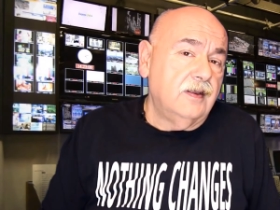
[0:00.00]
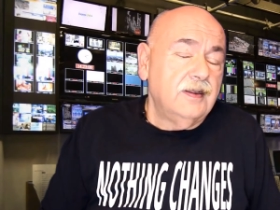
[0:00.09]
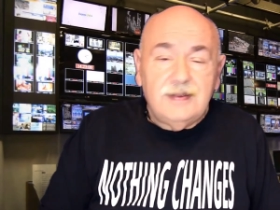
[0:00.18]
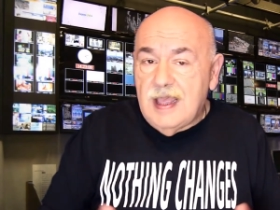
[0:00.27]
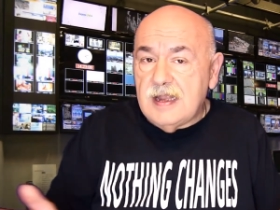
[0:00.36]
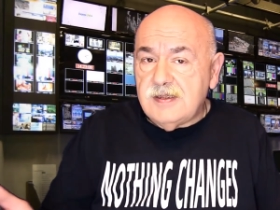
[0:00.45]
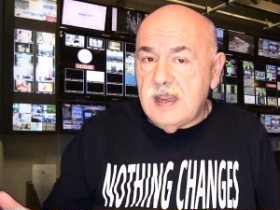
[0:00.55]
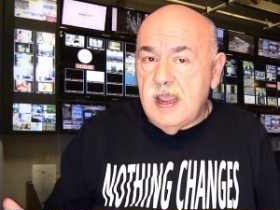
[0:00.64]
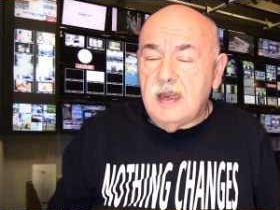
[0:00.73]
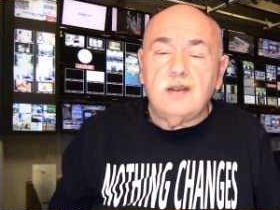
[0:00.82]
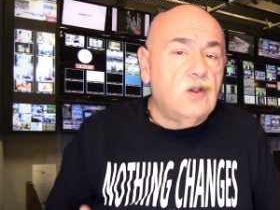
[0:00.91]
That's
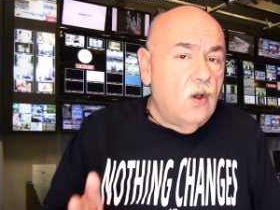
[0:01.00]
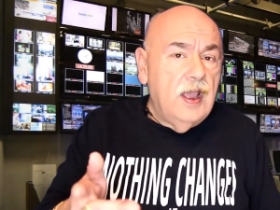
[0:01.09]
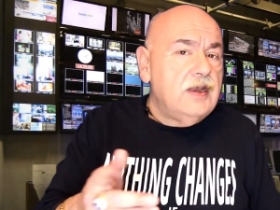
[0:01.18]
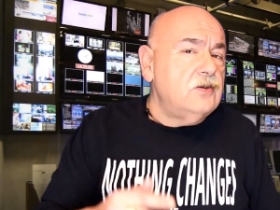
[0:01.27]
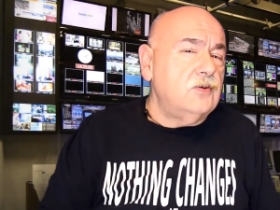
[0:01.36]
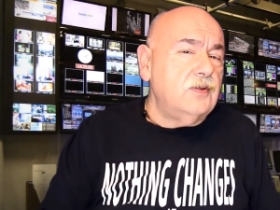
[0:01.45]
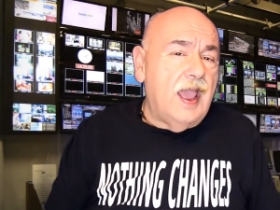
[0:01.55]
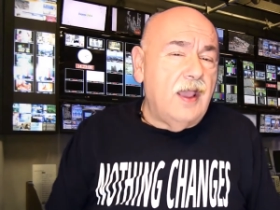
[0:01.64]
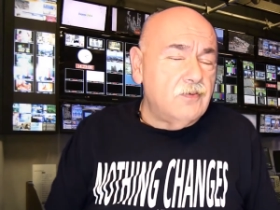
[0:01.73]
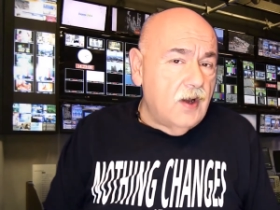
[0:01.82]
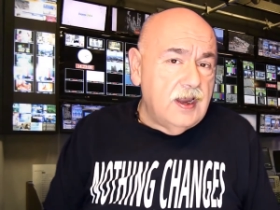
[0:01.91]
it. Go ahead and do
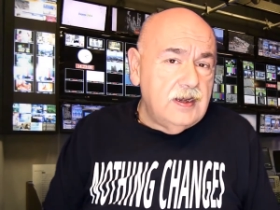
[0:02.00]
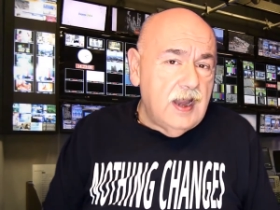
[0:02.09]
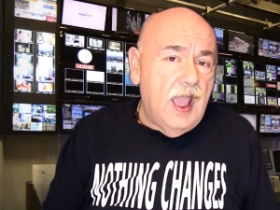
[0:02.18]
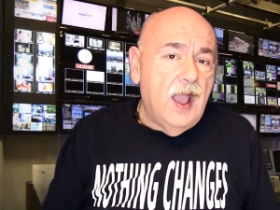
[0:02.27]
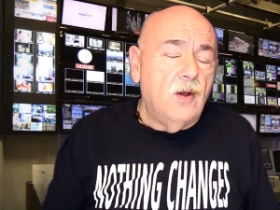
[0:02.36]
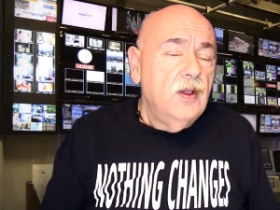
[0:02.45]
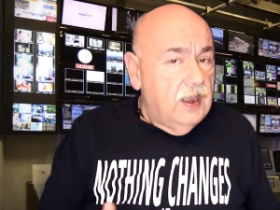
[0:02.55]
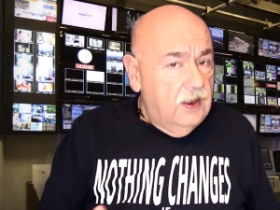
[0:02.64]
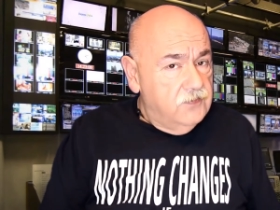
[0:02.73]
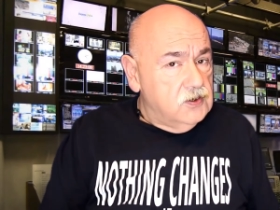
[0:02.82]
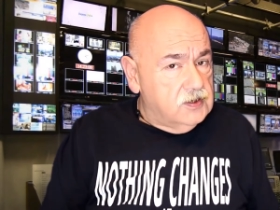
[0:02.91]
that right now.
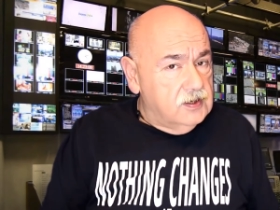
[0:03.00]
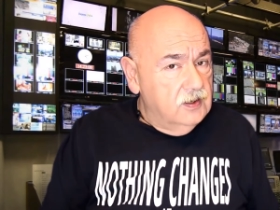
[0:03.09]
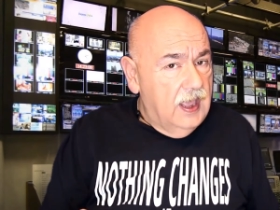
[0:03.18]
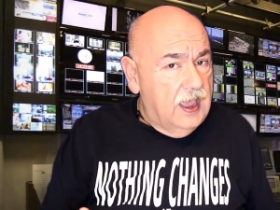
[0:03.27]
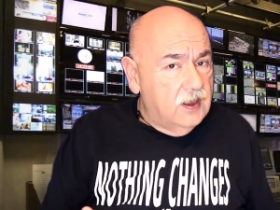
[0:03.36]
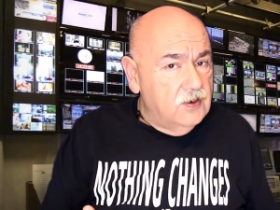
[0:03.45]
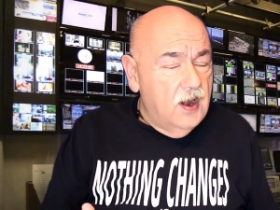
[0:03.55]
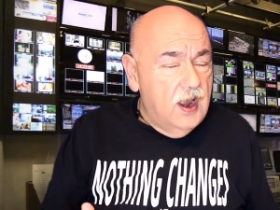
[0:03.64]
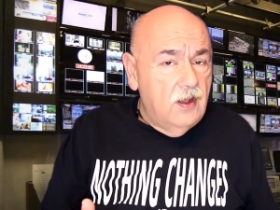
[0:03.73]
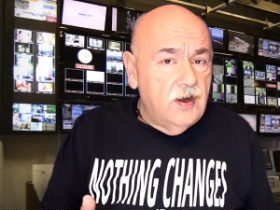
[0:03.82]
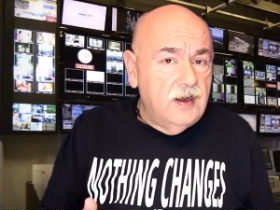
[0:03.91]
If you're still hanging
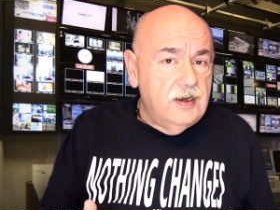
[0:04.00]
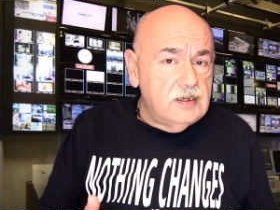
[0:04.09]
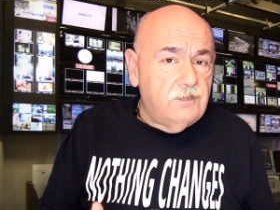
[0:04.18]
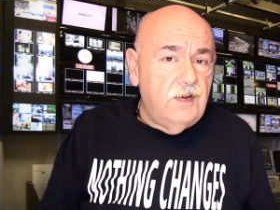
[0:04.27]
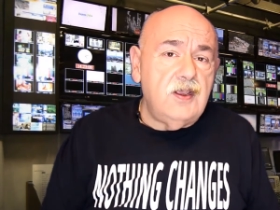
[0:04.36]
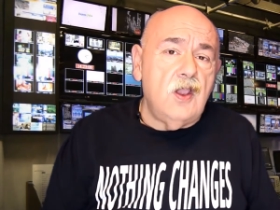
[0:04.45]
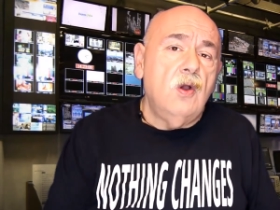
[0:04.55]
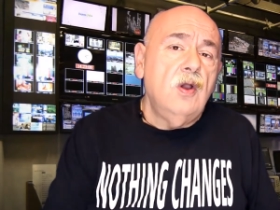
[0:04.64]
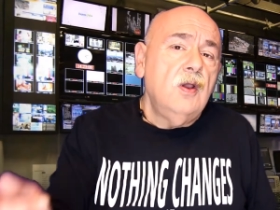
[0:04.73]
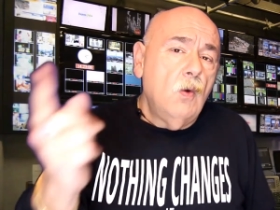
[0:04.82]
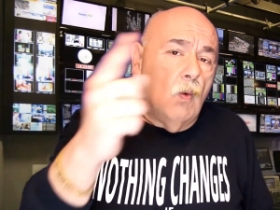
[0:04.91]
around on this video,
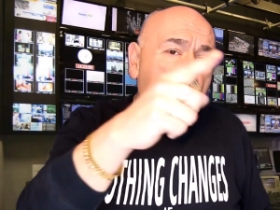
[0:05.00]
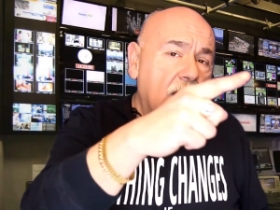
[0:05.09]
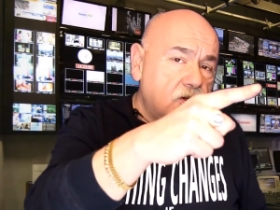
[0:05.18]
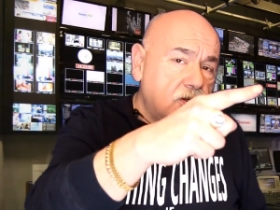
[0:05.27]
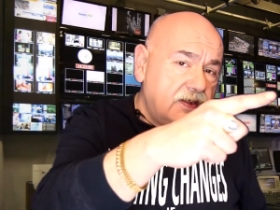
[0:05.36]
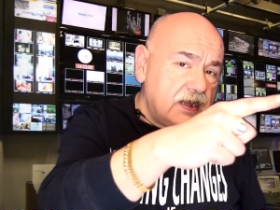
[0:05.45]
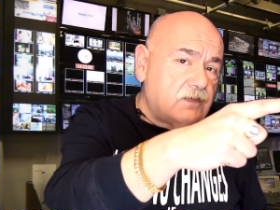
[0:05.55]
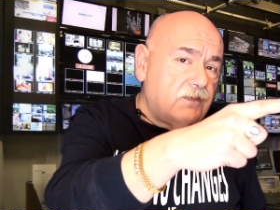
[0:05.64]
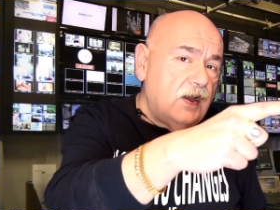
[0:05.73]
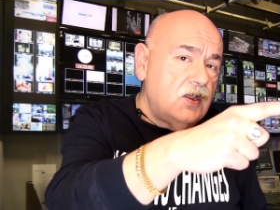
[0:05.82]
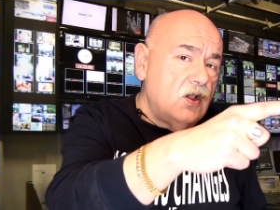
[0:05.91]
watch this
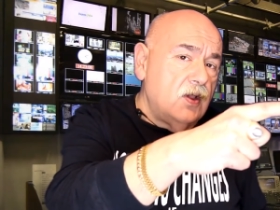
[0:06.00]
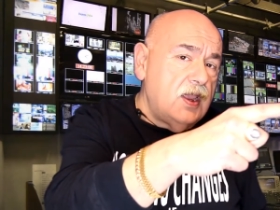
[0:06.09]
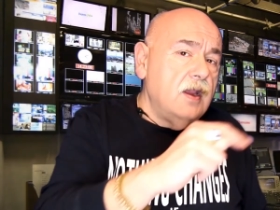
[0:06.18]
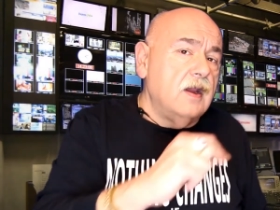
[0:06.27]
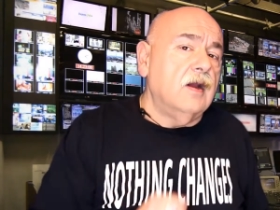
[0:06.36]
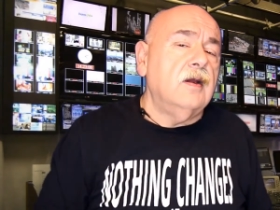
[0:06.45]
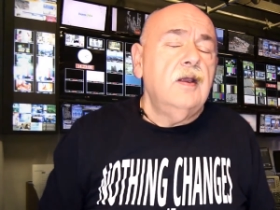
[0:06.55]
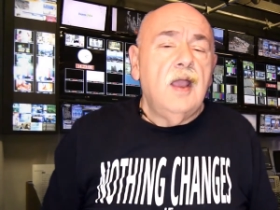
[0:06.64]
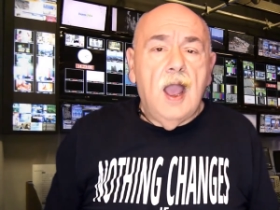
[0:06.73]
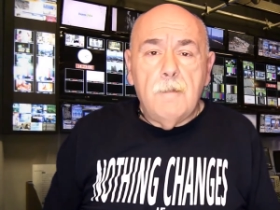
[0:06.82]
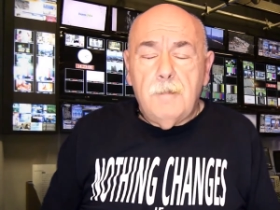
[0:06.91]
video here
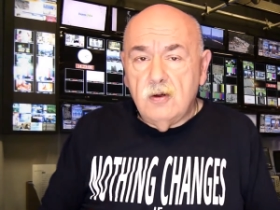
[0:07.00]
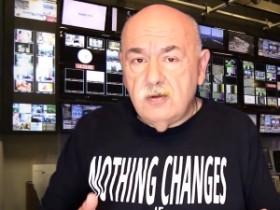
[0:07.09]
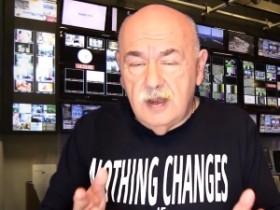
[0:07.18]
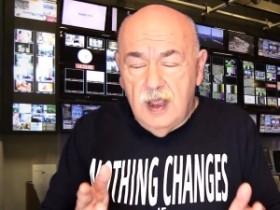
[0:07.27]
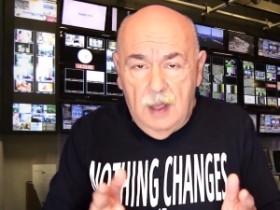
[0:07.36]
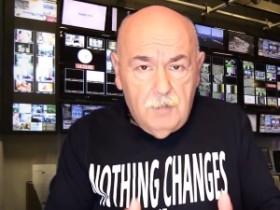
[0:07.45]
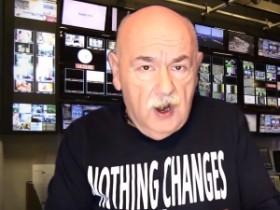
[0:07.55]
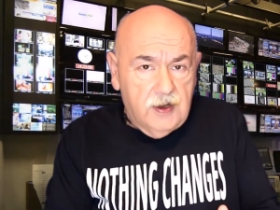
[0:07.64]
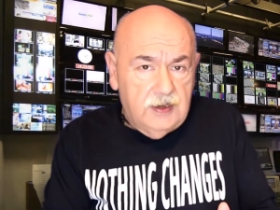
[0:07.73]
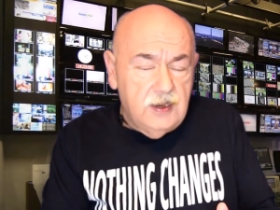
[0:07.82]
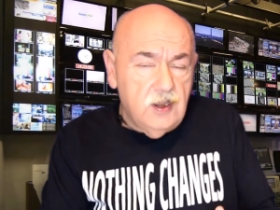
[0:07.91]
about
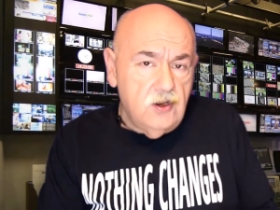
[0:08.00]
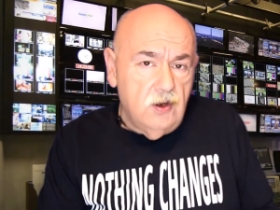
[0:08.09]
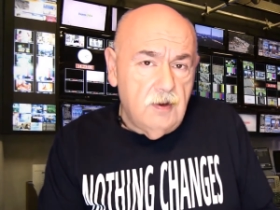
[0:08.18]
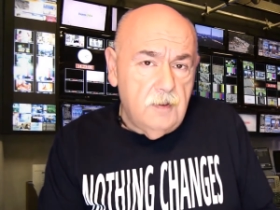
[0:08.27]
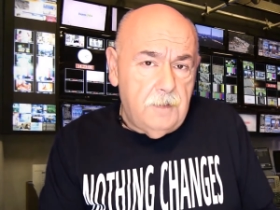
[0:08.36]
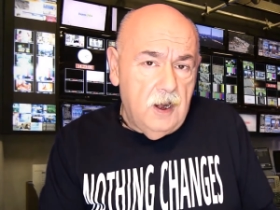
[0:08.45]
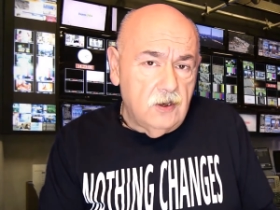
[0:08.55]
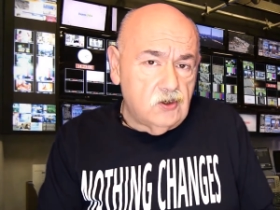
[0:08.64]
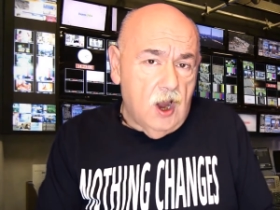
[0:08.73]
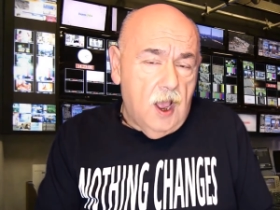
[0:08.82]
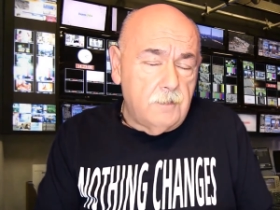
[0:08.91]
marketing your repair
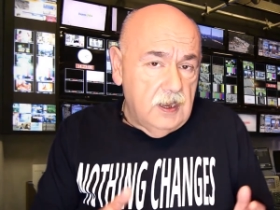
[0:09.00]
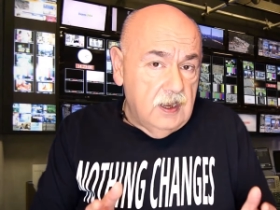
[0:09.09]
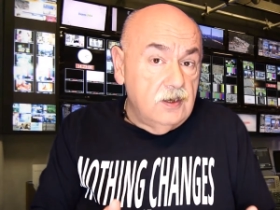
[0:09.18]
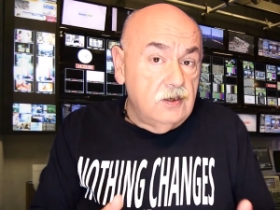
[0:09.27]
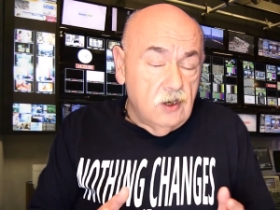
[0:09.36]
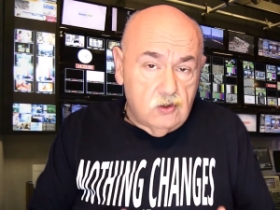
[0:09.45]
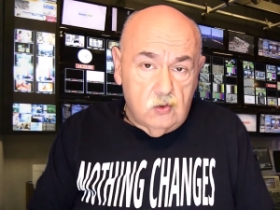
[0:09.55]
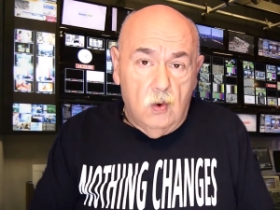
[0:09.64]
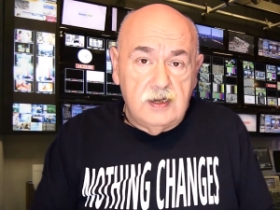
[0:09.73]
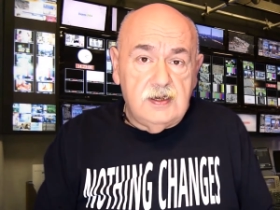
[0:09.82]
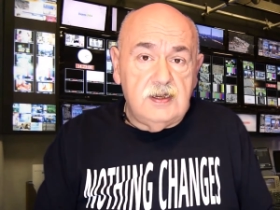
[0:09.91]
shop in
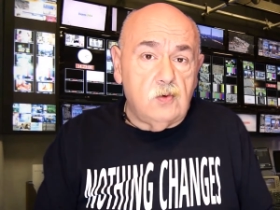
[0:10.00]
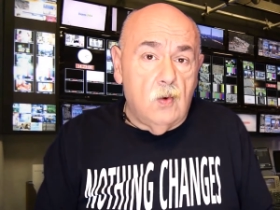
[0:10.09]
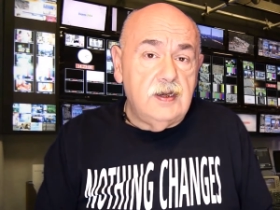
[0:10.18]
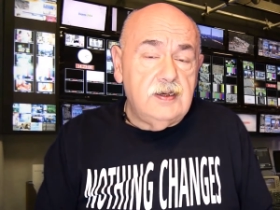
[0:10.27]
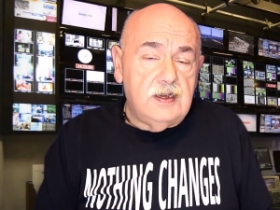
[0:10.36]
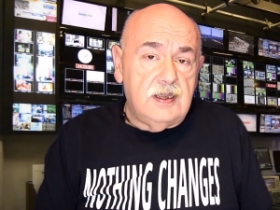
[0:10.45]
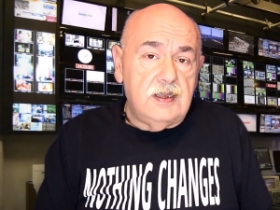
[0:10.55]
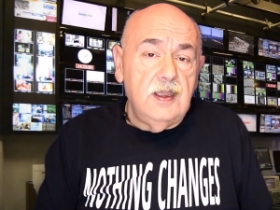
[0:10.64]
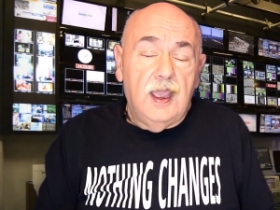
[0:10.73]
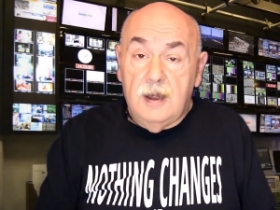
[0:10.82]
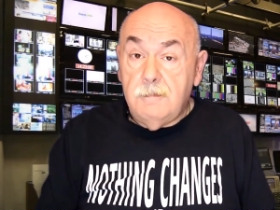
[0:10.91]
2020
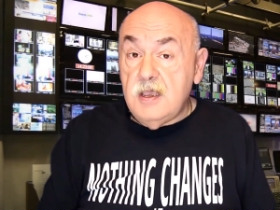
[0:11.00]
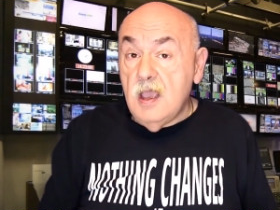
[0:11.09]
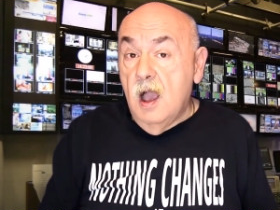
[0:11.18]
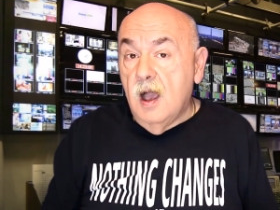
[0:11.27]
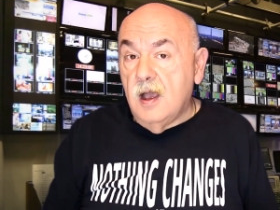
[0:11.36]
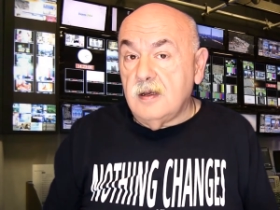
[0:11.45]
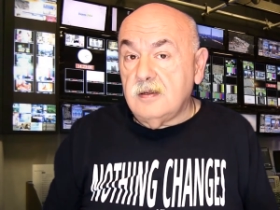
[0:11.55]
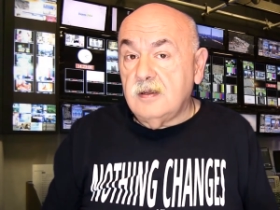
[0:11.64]
and beyond.